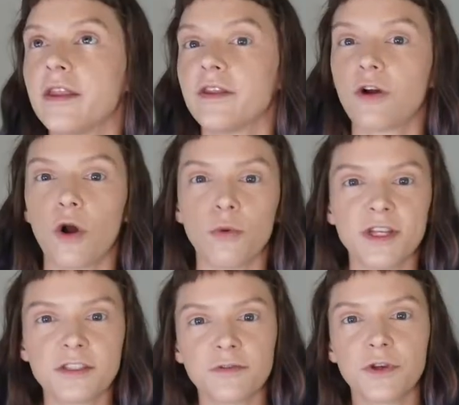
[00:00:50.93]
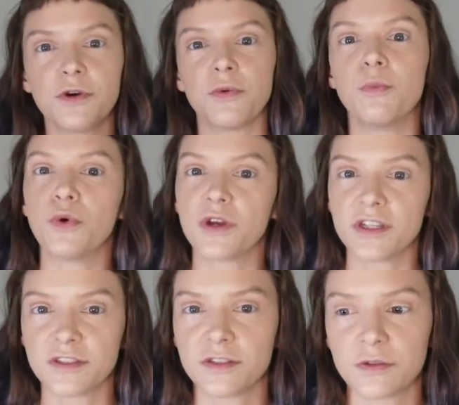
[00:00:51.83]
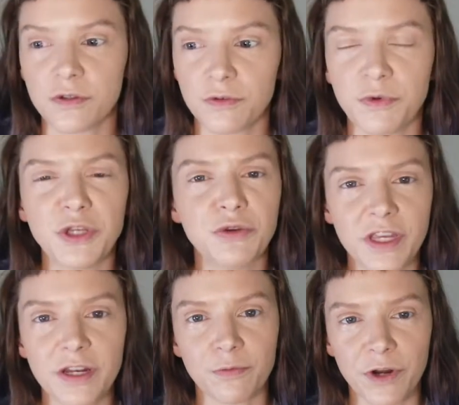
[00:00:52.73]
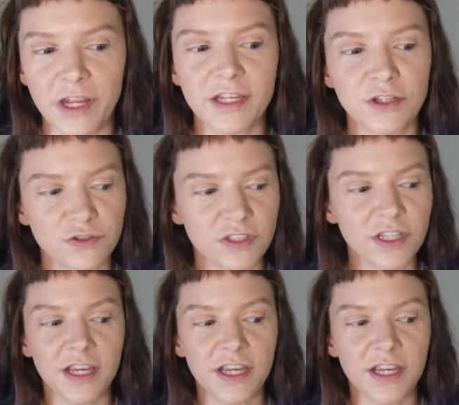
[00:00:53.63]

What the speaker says: they always feel moist when you get them, right? And you see the